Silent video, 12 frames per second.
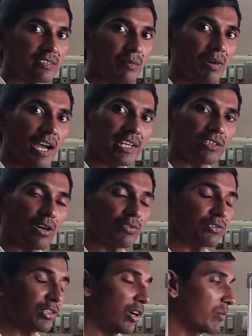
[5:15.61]
some height
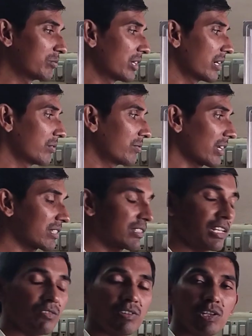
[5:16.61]
of the object,
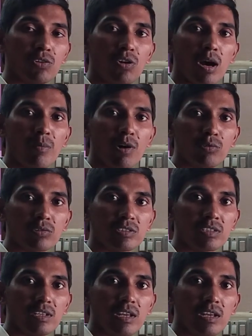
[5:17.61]
firstly we know about